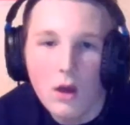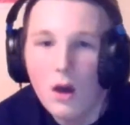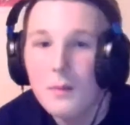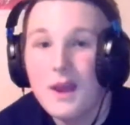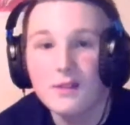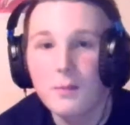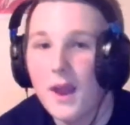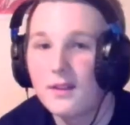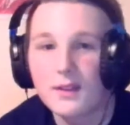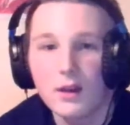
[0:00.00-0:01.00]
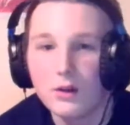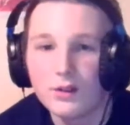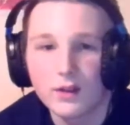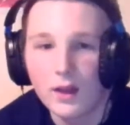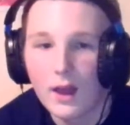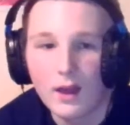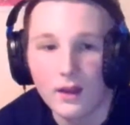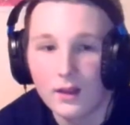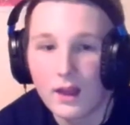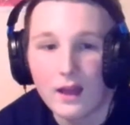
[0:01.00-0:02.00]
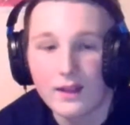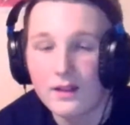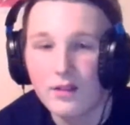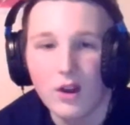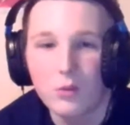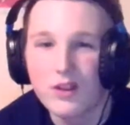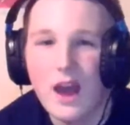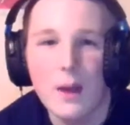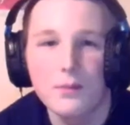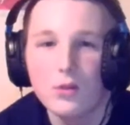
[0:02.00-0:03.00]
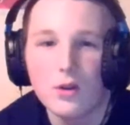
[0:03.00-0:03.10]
His mic skills at that time was absolutely